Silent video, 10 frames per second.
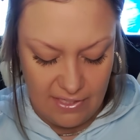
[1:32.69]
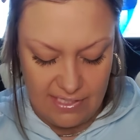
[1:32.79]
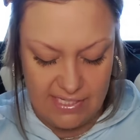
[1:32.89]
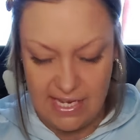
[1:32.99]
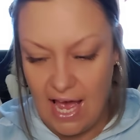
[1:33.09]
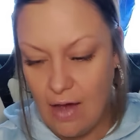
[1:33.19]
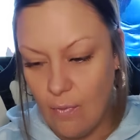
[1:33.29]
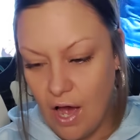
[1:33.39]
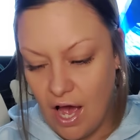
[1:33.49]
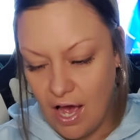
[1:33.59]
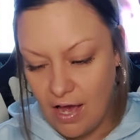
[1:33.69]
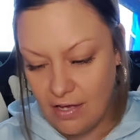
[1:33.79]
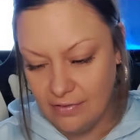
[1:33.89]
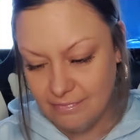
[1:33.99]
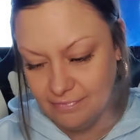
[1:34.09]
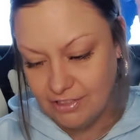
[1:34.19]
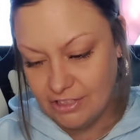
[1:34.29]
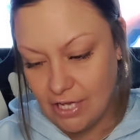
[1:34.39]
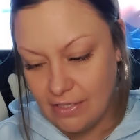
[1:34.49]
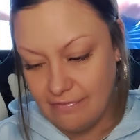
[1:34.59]
The Tower.
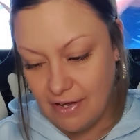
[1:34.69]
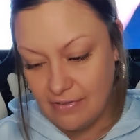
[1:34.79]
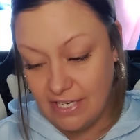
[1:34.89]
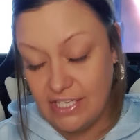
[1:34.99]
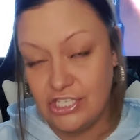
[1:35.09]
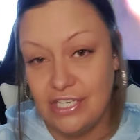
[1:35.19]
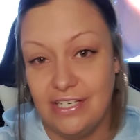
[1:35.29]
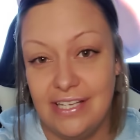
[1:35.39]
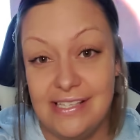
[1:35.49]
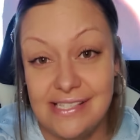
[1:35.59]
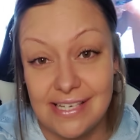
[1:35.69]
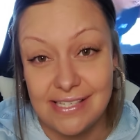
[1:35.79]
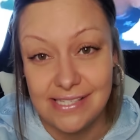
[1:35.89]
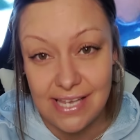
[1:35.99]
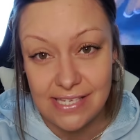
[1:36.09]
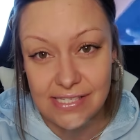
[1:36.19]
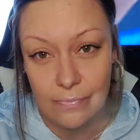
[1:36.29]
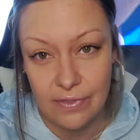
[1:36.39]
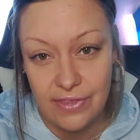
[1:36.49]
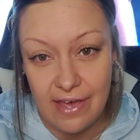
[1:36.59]
Solid foundation and
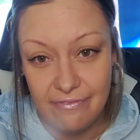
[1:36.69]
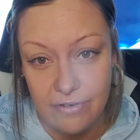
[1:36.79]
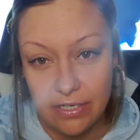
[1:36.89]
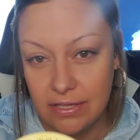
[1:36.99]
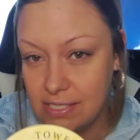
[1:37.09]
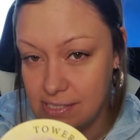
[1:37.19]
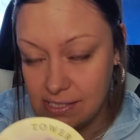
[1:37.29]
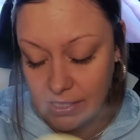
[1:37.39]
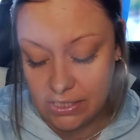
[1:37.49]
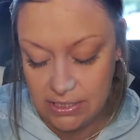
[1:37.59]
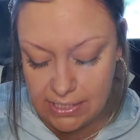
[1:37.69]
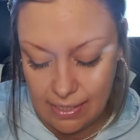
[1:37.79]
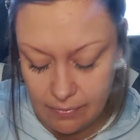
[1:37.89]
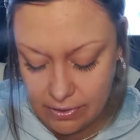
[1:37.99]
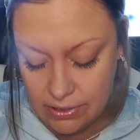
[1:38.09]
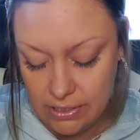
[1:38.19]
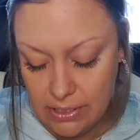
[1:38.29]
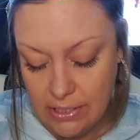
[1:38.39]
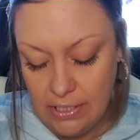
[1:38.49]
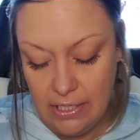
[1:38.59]
success with effort. This is a good tower.
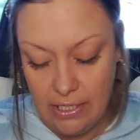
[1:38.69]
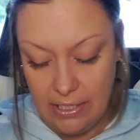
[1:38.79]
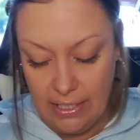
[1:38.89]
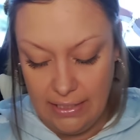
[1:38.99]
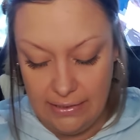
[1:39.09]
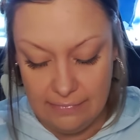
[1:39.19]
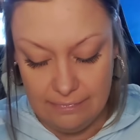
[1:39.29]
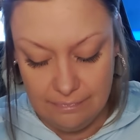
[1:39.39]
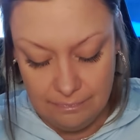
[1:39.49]
All right.